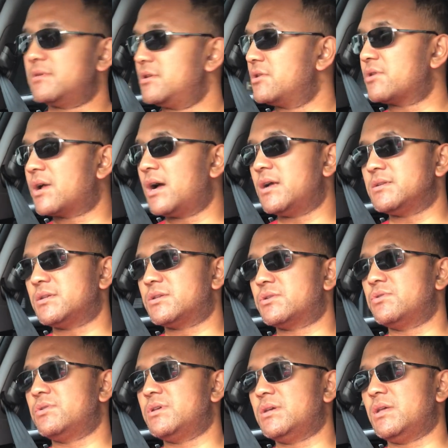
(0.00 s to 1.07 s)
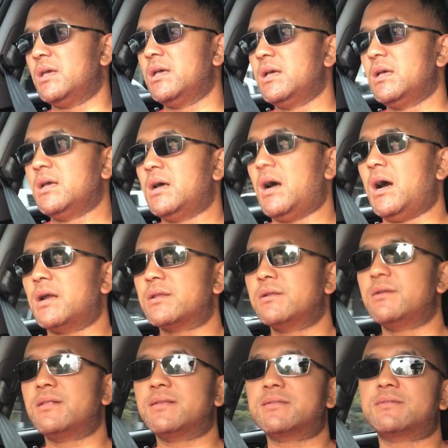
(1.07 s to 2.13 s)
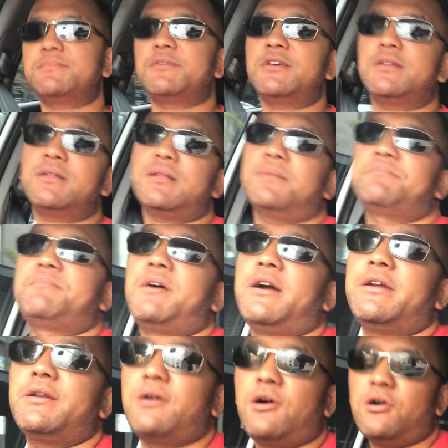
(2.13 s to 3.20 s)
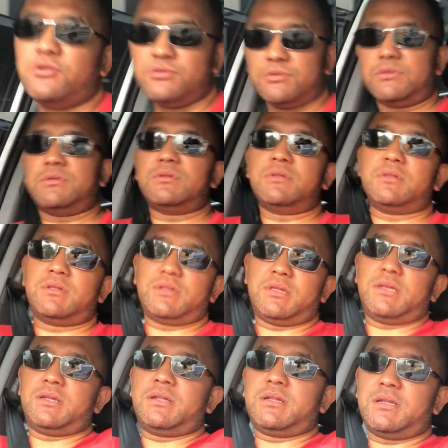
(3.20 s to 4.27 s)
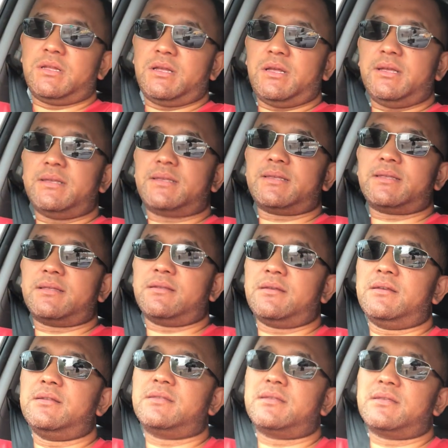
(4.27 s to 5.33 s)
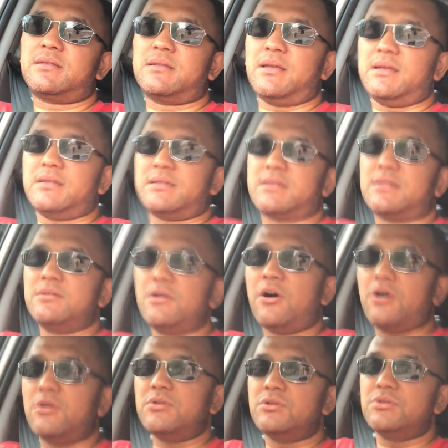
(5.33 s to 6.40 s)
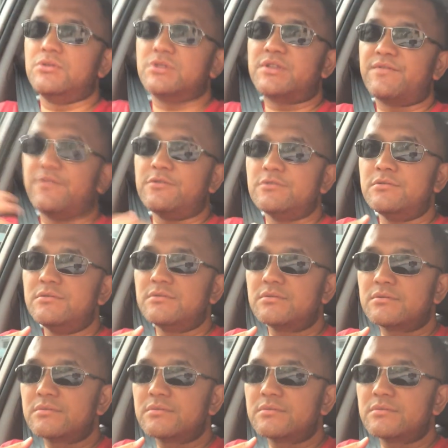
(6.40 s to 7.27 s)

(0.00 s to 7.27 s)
You can't just do the, I don't know, like to me, buy and hold is it's not useful